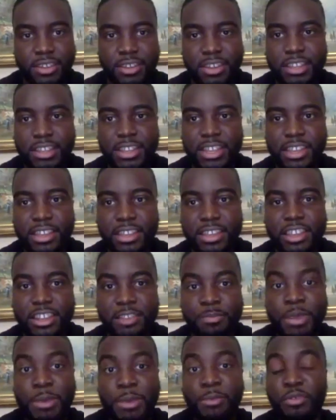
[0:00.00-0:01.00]
and like it's
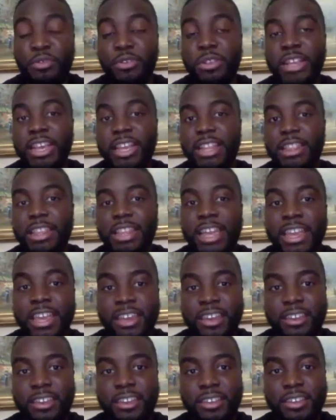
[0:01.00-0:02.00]
people who
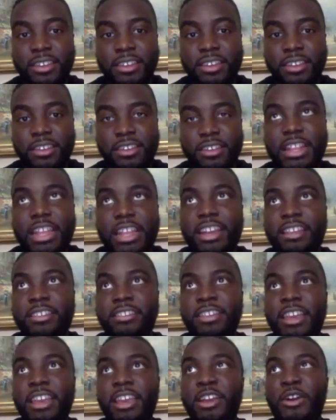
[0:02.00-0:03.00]
like I
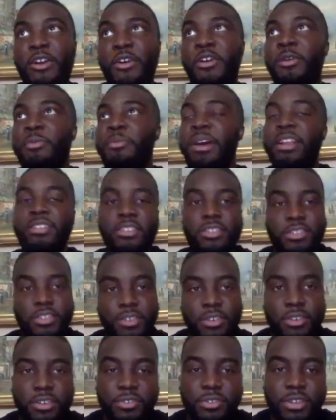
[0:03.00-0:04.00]
say, going back to
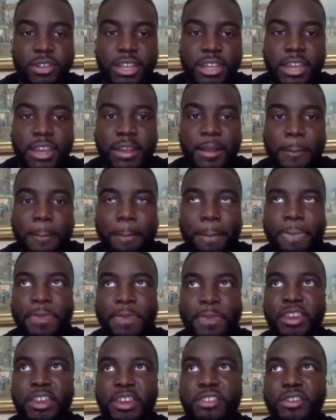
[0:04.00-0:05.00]
songs, or like
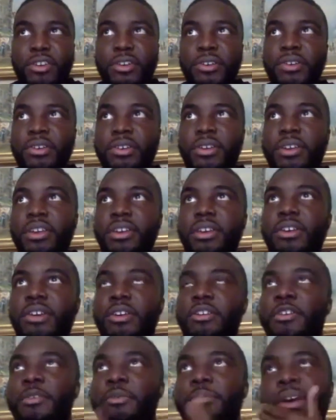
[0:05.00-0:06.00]

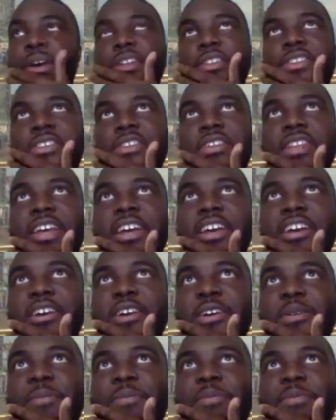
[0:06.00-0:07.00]
going back to like
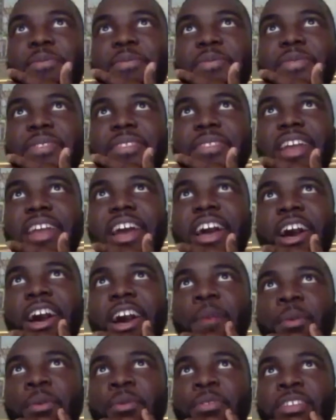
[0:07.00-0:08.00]

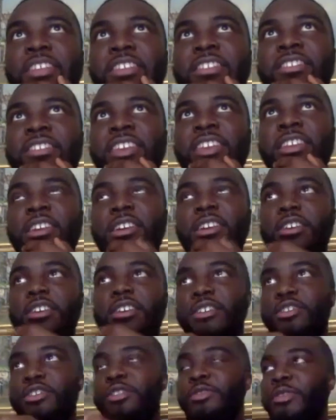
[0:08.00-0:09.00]
albums and seeing
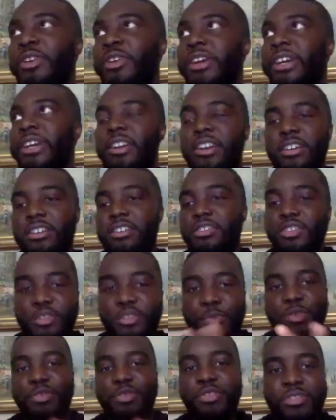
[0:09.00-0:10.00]
who wrote it, who
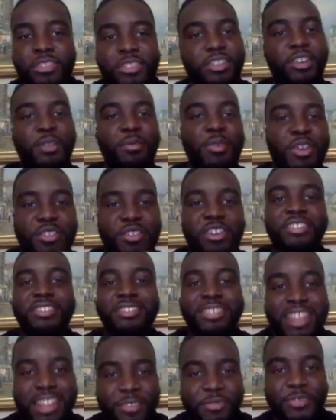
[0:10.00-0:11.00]
produced it, oh my gosh, it's
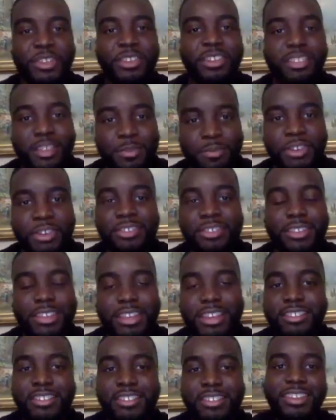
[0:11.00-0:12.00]
like for the music neeks,
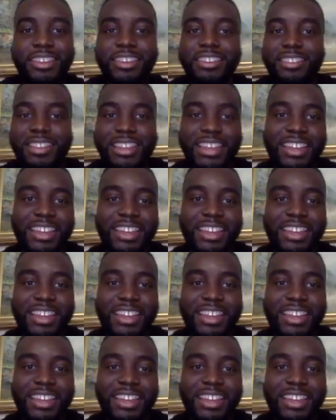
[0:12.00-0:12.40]
isn't it? It's like